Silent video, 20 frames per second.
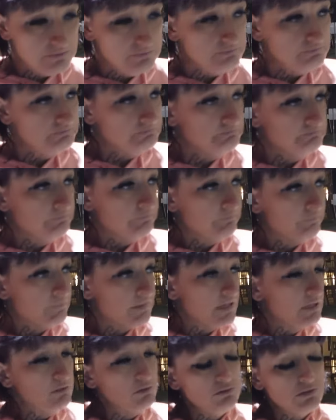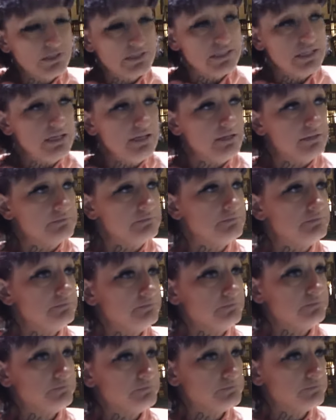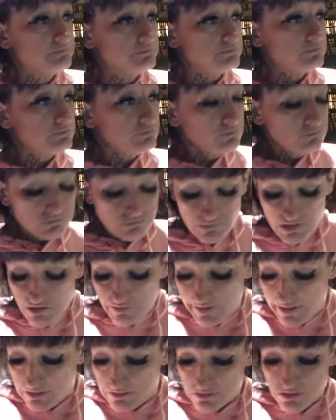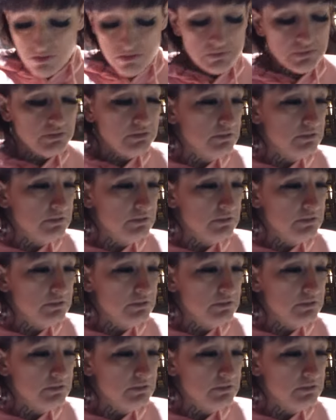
What the hell is that? Ku Klux Klan. Where? Right down his arm.